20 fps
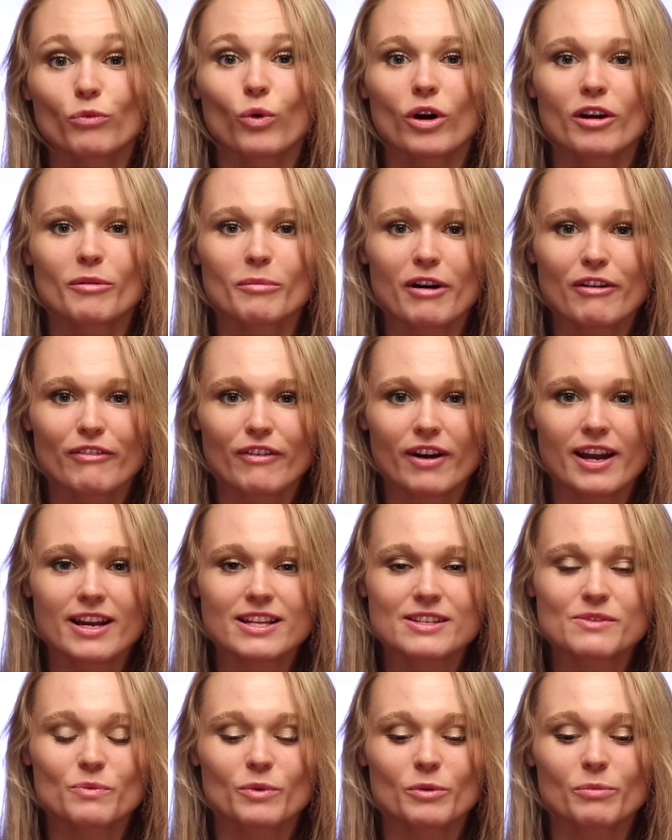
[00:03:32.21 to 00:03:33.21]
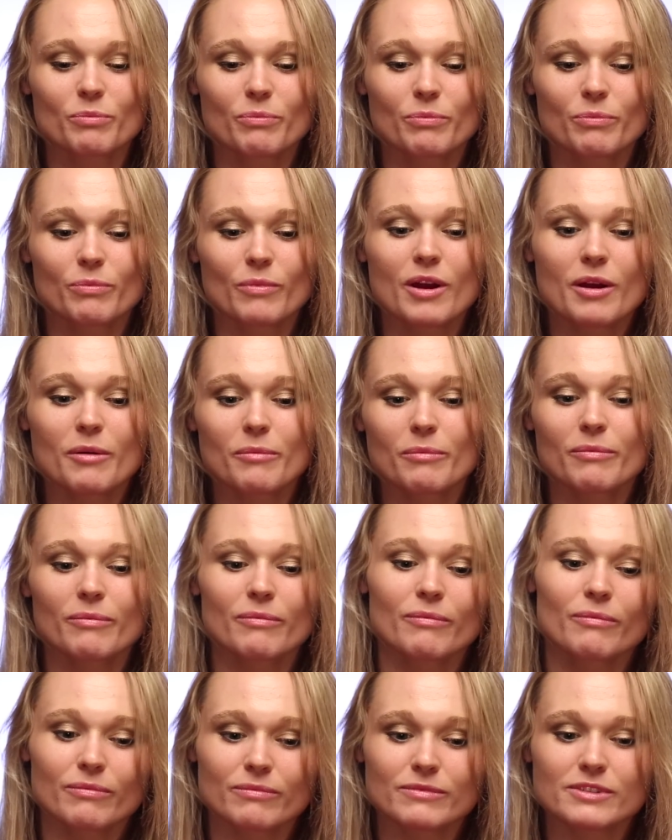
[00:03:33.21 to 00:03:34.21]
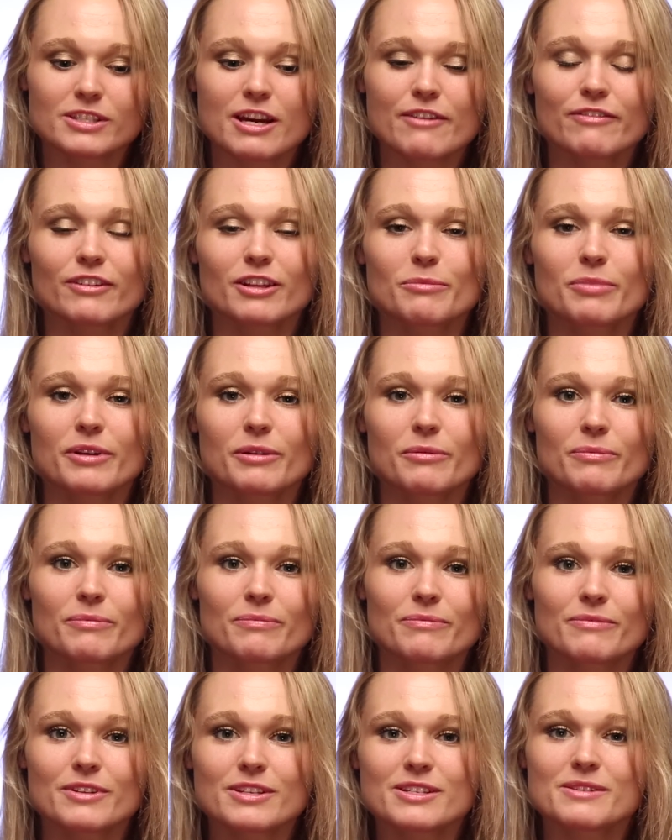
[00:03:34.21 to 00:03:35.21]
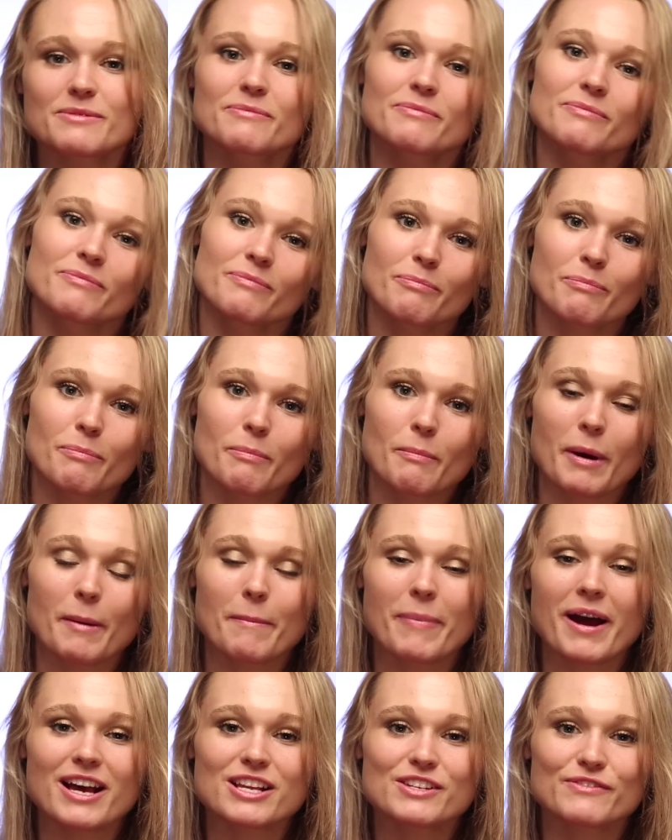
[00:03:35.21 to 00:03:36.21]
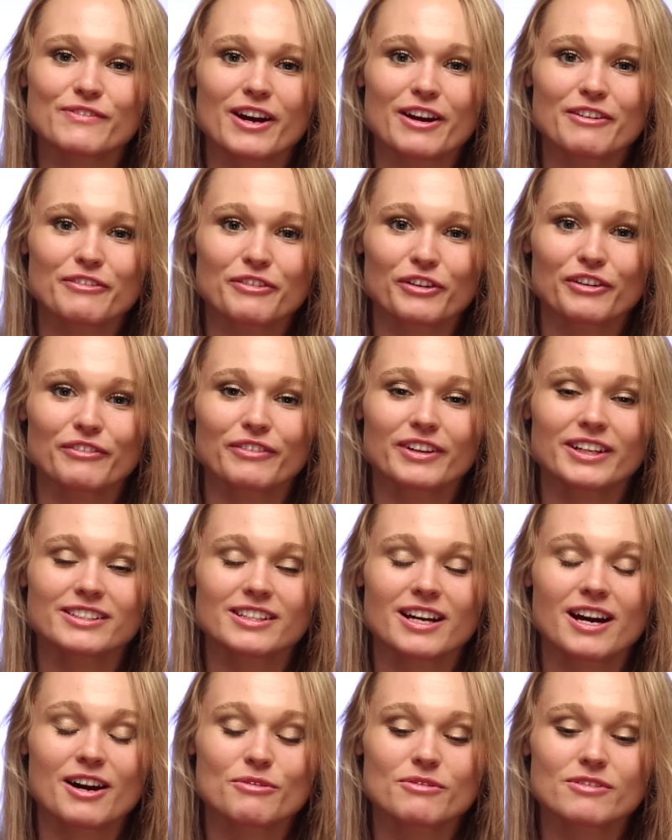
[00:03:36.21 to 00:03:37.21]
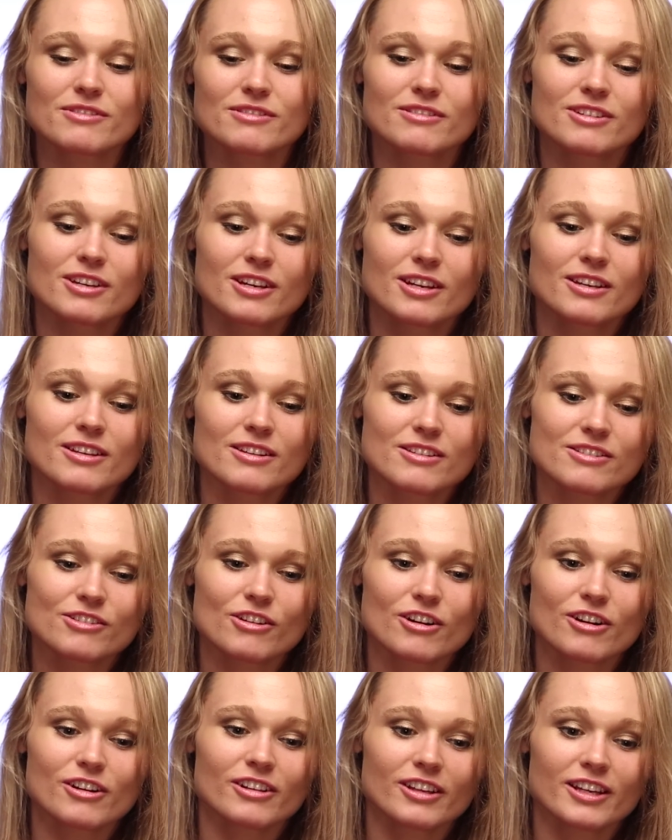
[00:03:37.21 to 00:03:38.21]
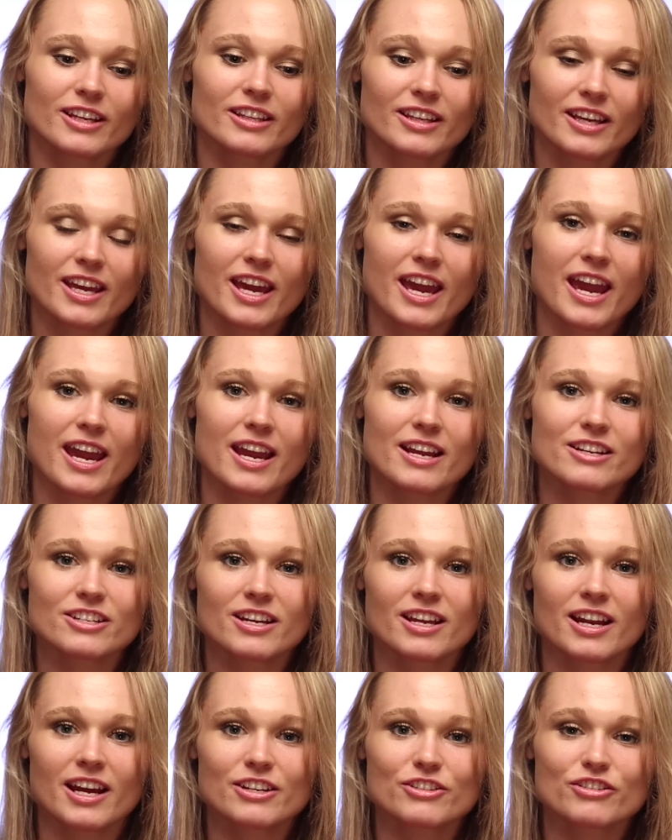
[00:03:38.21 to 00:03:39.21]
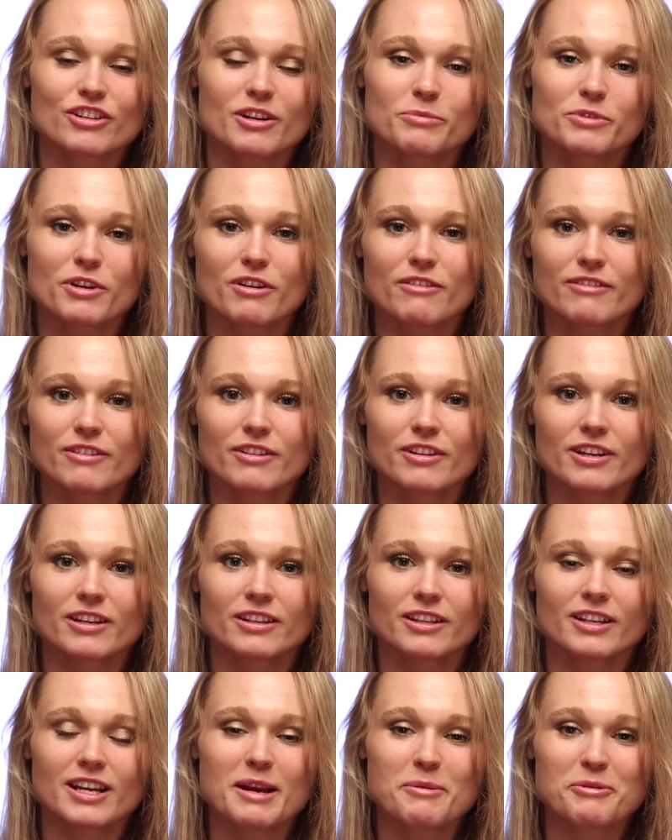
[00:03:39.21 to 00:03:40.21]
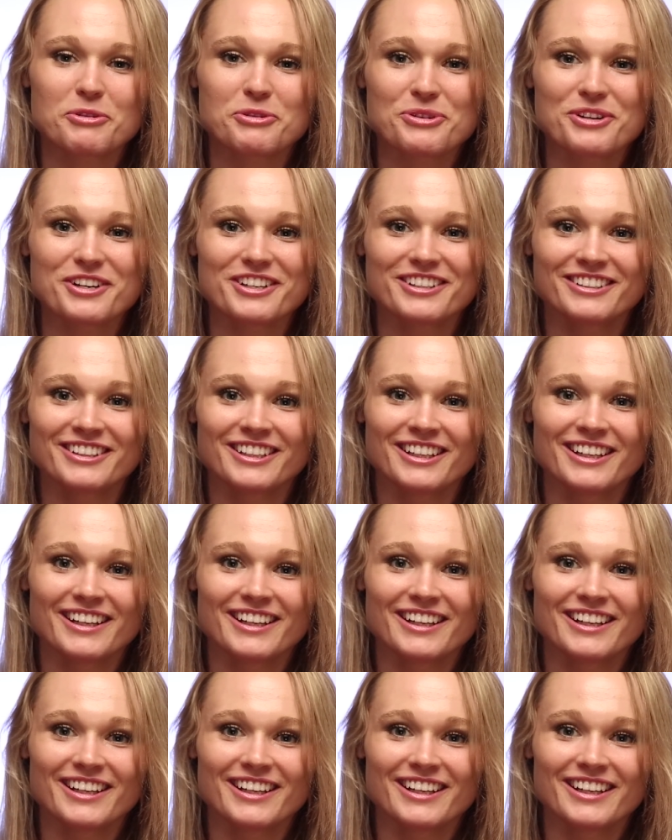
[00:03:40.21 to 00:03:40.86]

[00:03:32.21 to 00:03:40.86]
one of my fights would definitely be this, my past fight for Invicta. I was circling the cage and I tripped over the camera cord